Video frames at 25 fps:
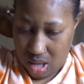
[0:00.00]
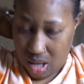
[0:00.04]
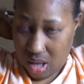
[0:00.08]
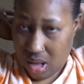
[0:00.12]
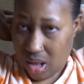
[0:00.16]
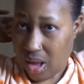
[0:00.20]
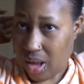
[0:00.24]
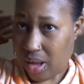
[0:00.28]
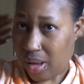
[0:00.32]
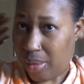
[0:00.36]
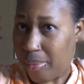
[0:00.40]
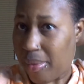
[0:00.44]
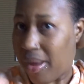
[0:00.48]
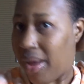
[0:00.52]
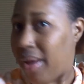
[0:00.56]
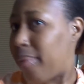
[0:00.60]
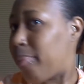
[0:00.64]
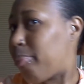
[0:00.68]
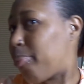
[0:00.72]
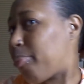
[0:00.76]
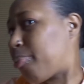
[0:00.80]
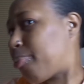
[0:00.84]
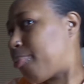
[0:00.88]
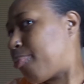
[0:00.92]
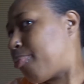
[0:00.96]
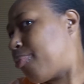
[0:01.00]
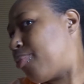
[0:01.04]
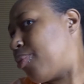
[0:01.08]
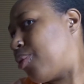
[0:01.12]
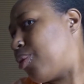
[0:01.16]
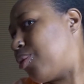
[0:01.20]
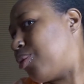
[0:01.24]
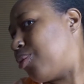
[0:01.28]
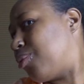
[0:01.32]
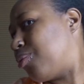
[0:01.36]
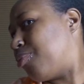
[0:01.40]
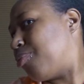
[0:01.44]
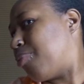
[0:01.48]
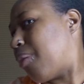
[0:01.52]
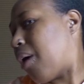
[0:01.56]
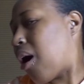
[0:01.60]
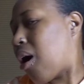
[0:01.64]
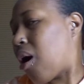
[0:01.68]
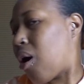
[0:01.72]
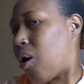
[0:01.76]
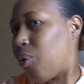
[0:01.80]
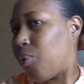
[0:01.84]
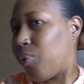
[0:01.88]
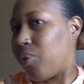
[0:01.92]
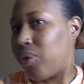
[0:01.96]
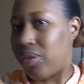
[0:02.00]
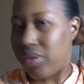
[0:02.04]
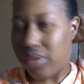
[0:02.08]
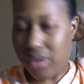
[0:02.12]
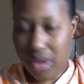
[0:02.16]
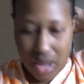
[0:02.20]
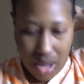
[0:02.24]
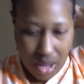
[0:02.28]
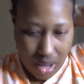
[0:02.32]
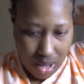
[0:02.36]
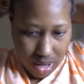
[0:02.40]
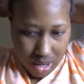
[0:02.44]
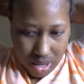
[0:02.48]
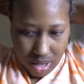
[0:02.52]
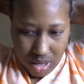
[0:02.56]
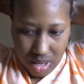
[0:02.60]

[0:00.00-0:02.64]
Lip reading: Like my little ball will not